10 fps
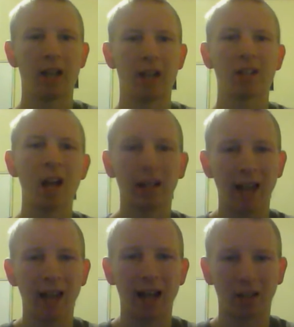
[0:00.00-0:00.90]
it's
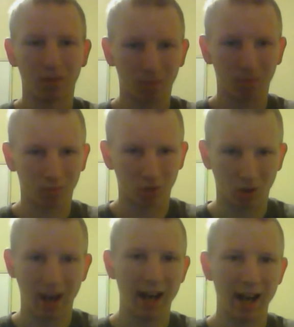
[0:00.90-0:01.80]
not that
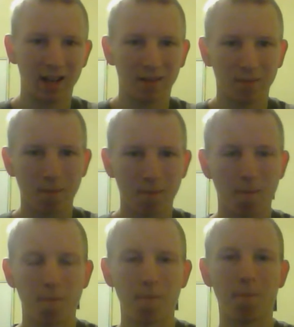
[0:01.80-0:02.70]
great.
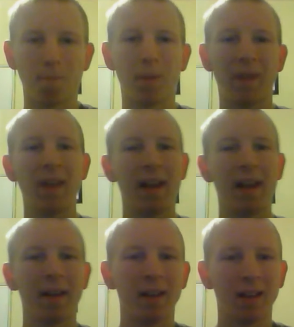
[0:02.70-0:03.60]
But
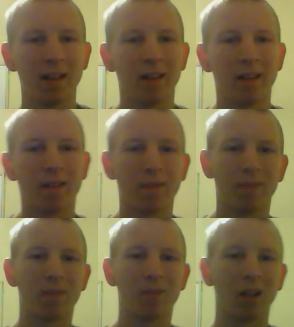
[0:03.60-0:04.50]
then
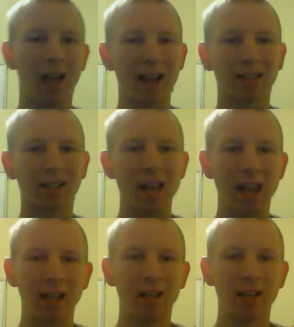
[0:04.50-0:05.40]
the last
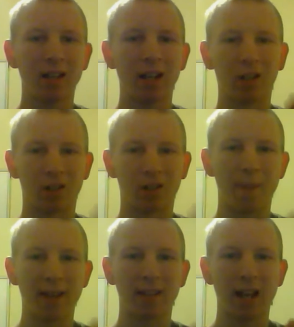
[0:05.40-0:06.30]
thing, here's the
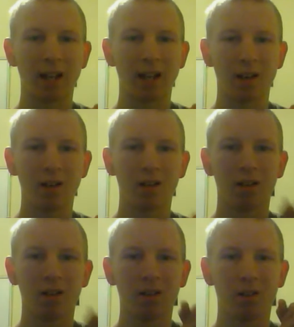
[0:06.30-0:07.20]
best thing,
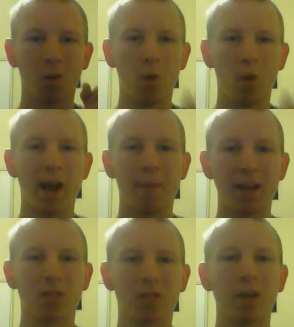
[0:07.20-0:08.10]

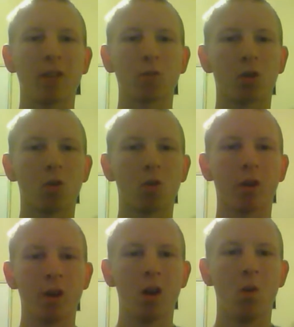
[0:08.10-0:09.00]
best way to
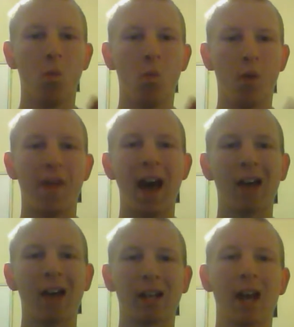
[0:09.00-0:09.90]
record
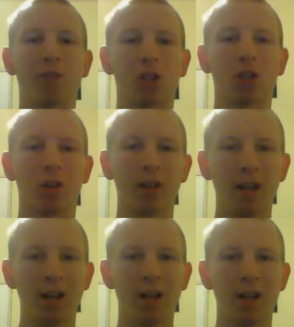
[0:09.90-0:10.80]
without a capture card.
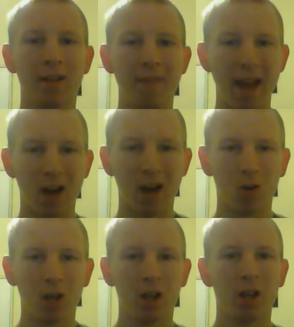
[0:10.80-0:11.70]

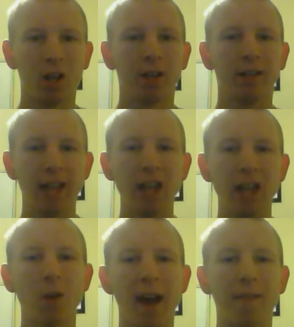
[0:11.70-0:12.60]
Now,
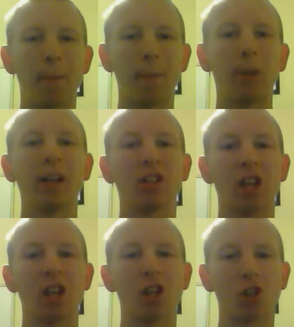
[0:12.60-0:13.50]
say you have a
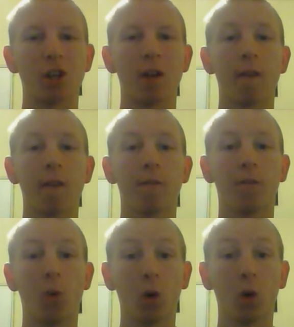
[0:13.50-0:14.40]
PlayStation
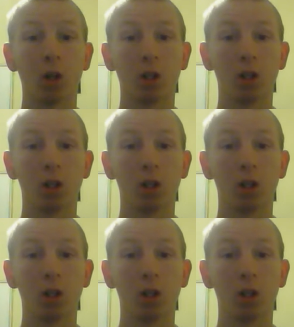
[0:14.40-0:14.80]
4.